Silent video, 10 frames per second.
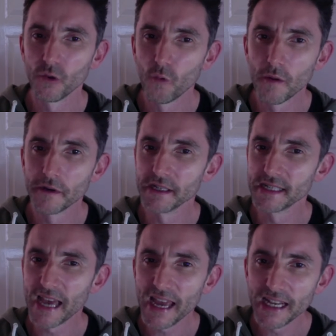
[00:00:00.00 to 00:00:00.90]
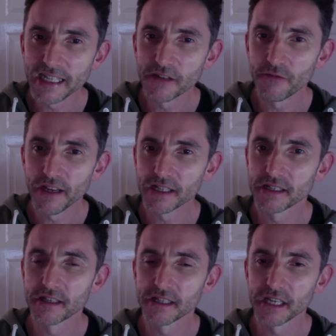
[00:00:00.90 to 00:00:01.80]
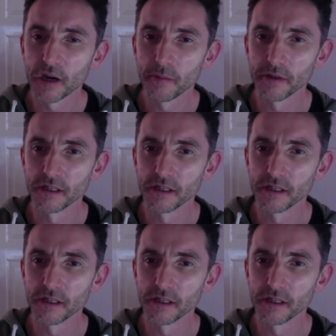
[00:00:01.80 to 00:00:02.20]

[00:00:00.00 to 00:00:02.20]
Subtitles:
woman daily defeats the serpent.